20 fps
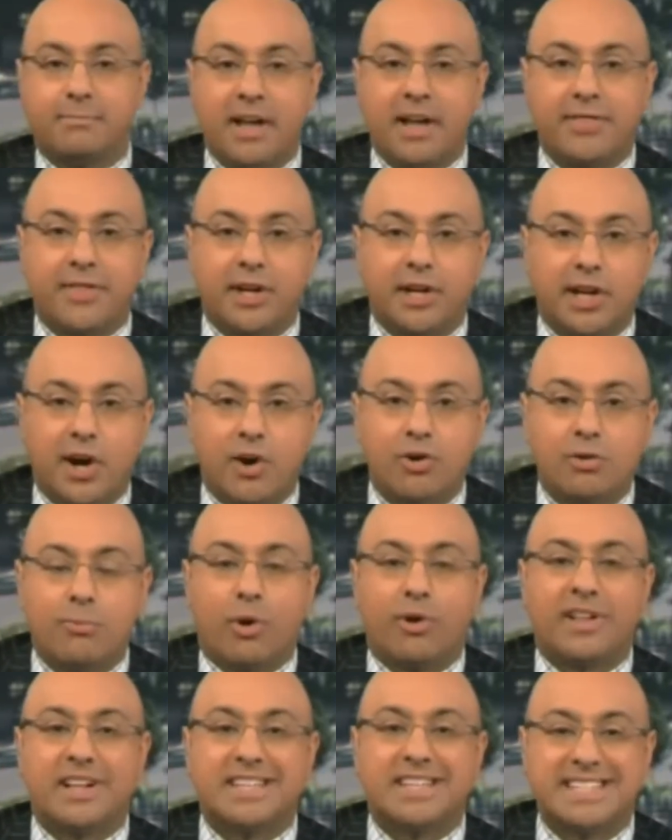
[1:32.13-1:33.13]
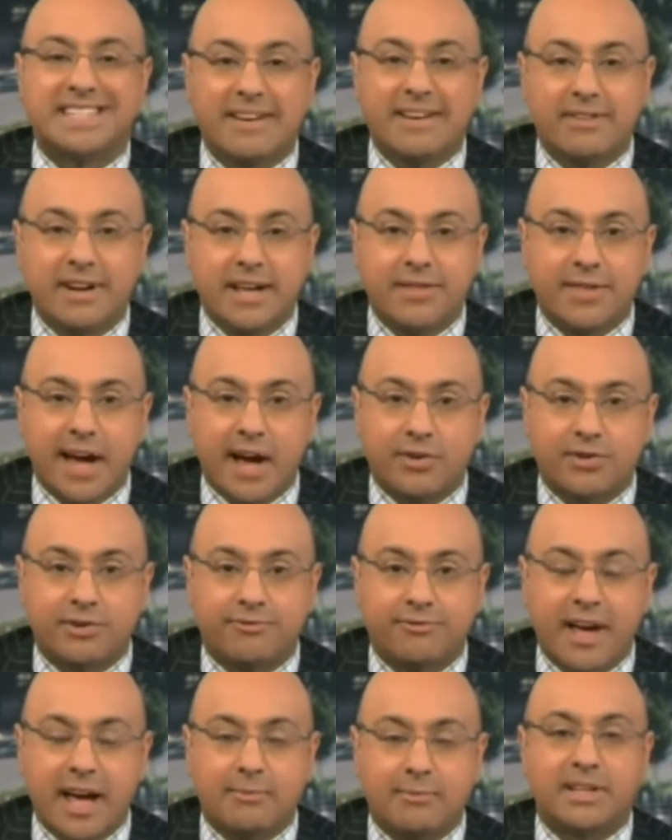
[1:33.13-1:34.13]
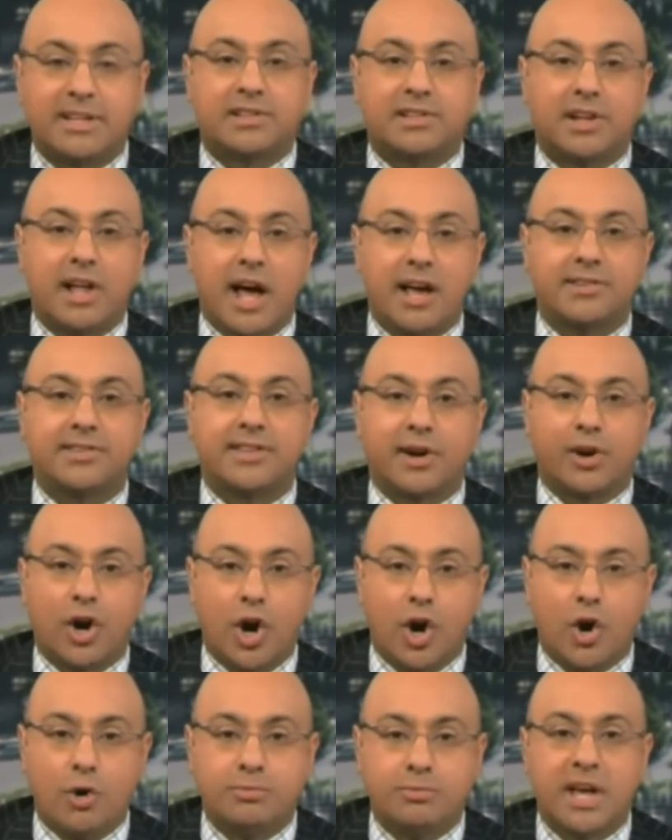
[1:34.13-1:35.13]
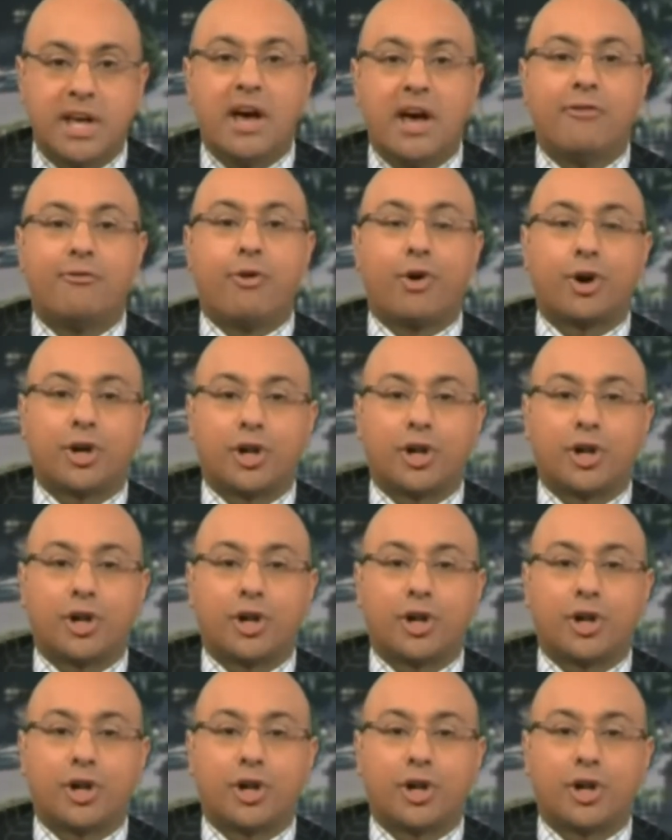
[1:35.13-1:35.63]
Last month alone, more than 70,000 families lost their homes.